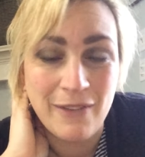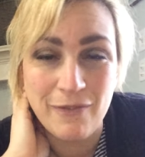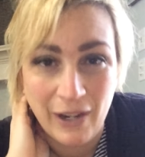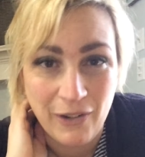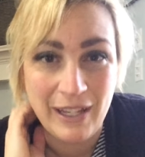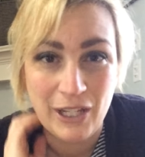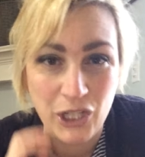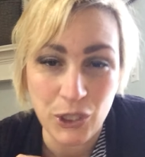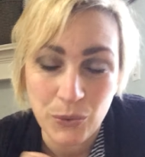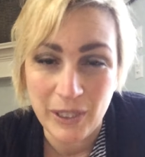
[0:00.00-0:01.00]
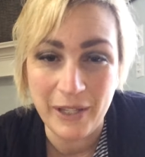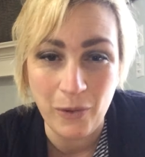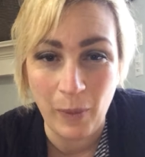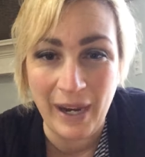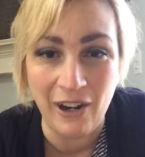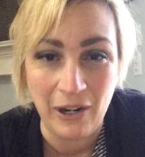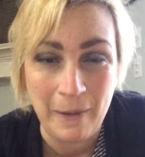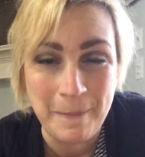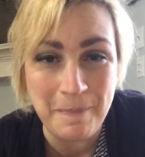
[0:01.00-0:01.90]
very acutely aware